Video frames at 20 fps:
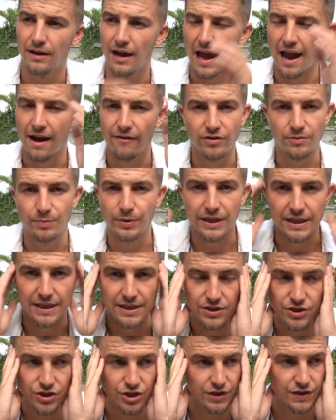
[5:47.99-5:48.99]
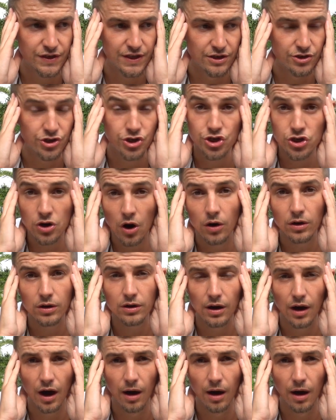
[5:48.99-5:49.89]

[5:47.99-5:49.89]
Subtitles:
everybody is just in shock.